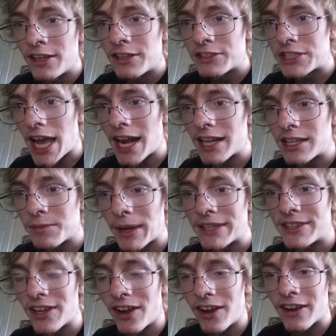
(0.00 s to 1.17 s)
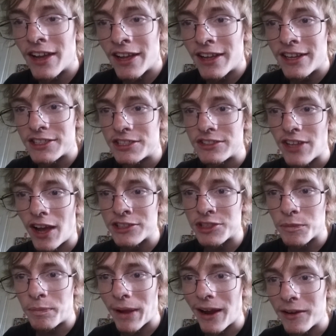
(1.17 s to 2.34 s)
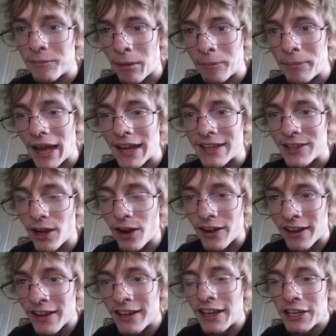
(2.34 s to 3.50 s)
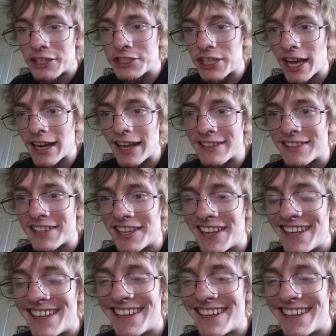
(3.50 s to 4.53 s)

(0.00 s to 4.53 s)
Shout out to my dog. She's also buried in my backyard. Shout out to